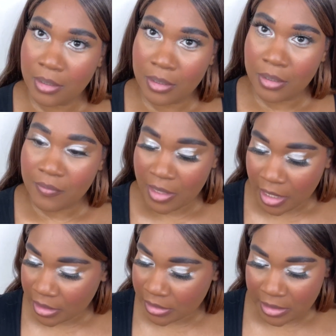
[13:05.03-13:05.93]
all that,
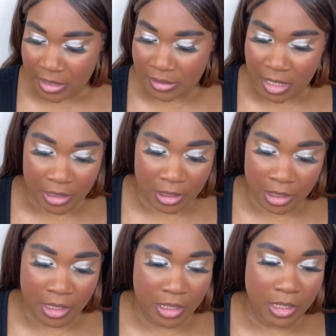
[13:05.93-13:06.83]
because that's not
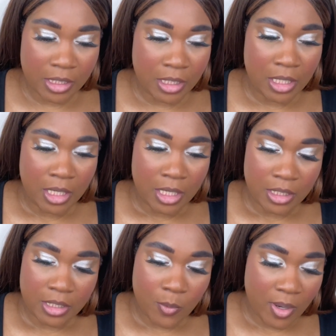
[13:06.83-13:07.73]
looking
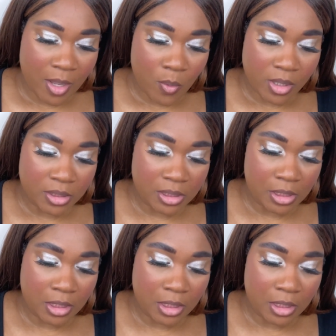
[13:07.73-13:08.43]
the way I want it to